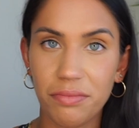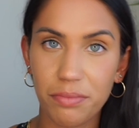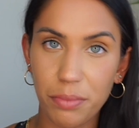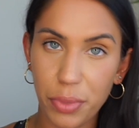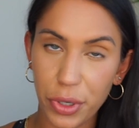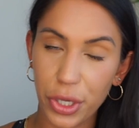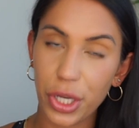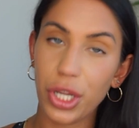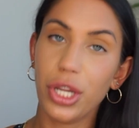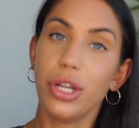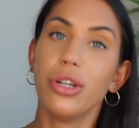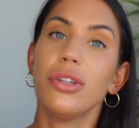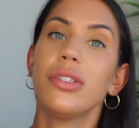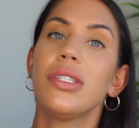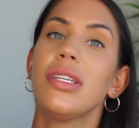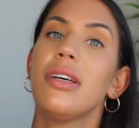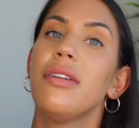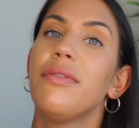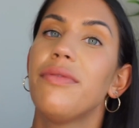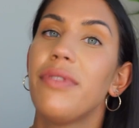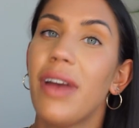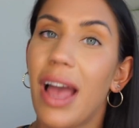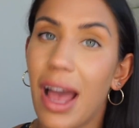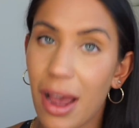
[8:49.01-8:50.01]
putting
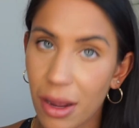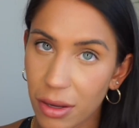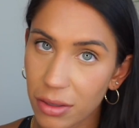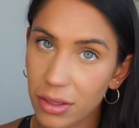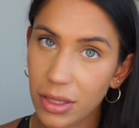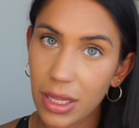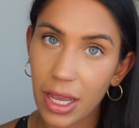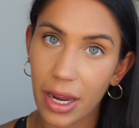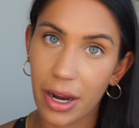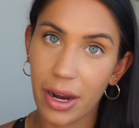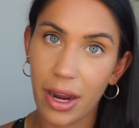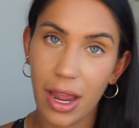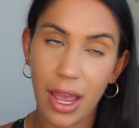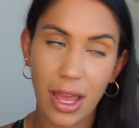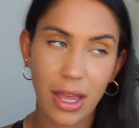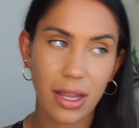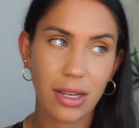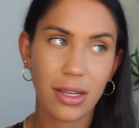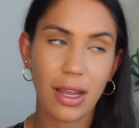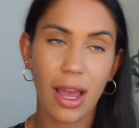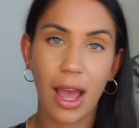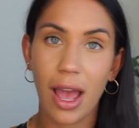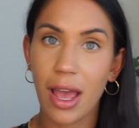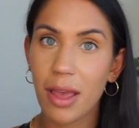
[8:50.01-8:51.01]
yourself out there,
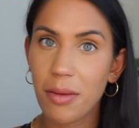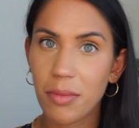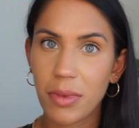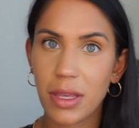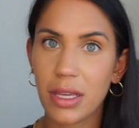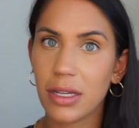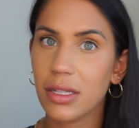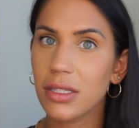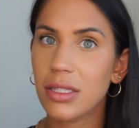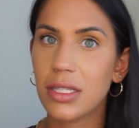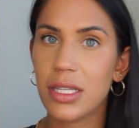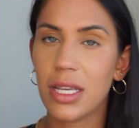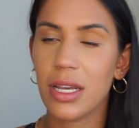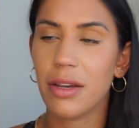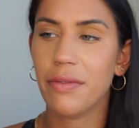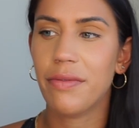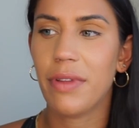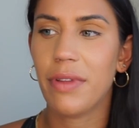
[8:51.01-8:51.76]
and I'm guilty of